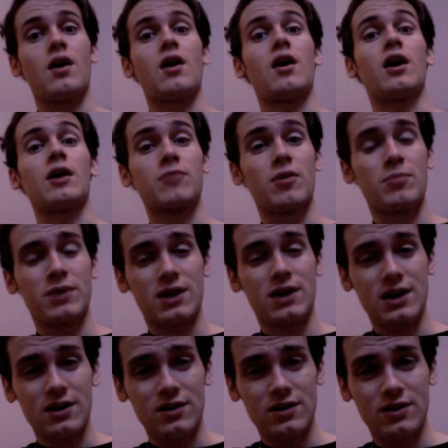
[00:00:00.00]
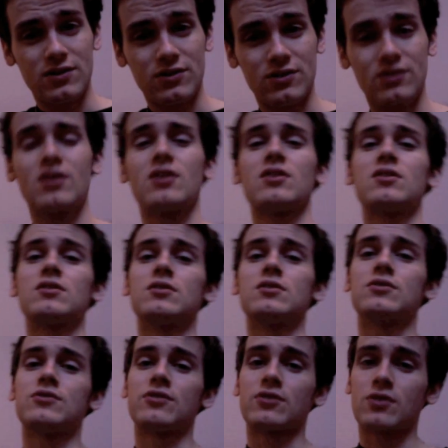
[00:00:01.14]
I'm Robert Gillies. You
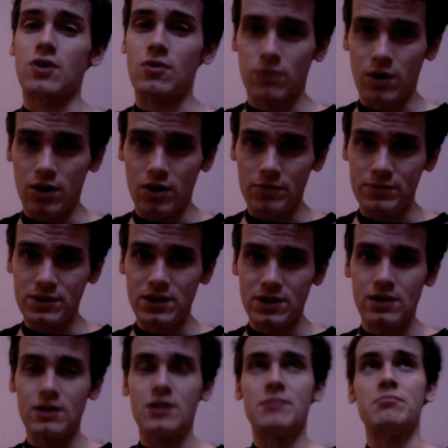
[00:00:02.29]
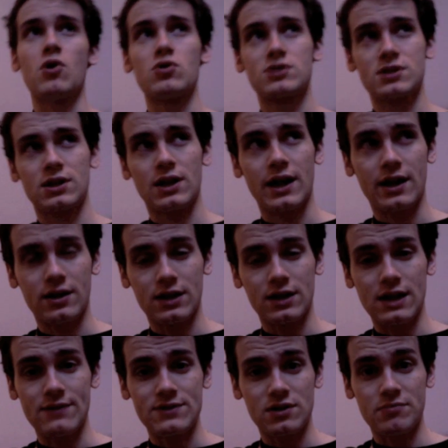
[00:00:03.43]
just got robbed, most likely
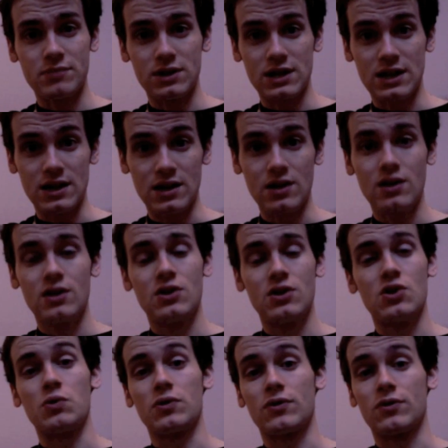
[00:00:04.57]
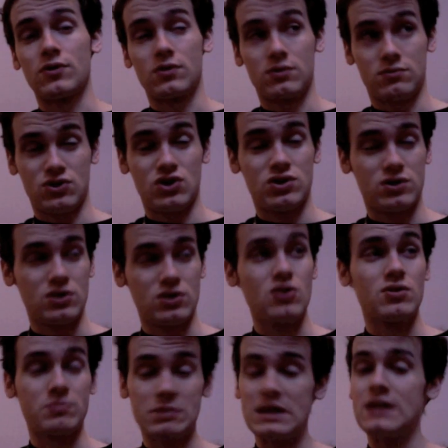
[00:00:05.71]
of somebody who
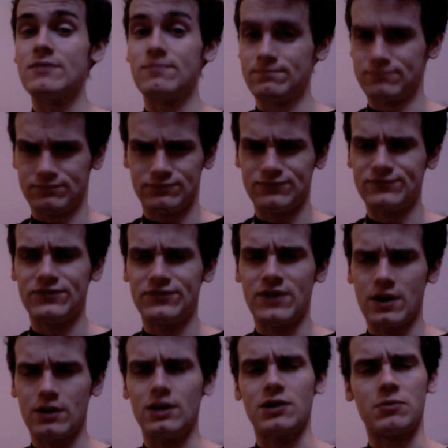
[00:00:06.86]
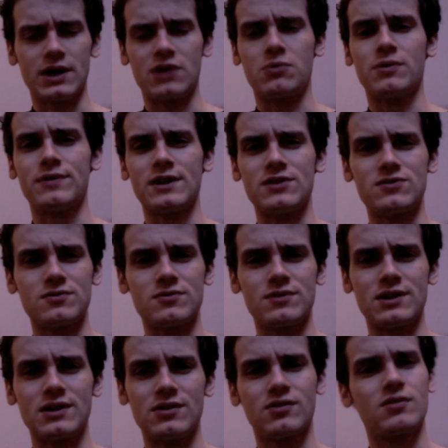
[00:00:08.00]
should be fairly awake when they do
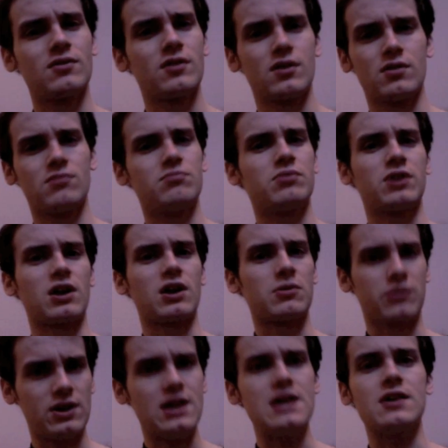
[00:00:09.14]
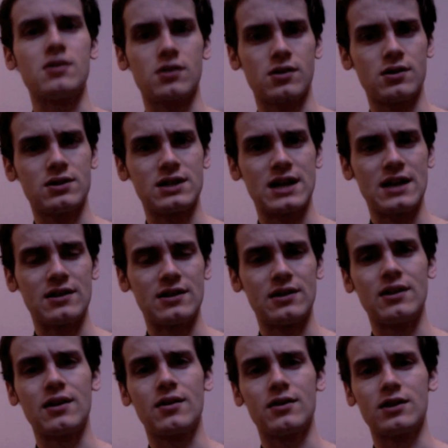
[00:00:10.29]
these. But I was eager to get in
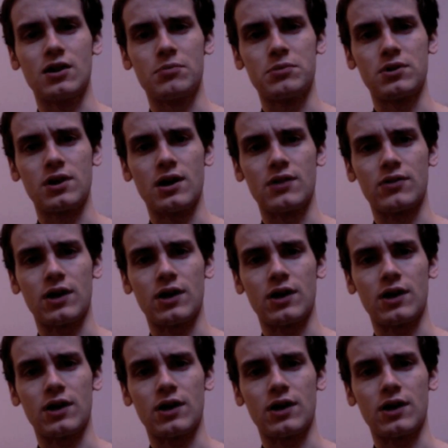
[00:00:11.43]
there and help you guys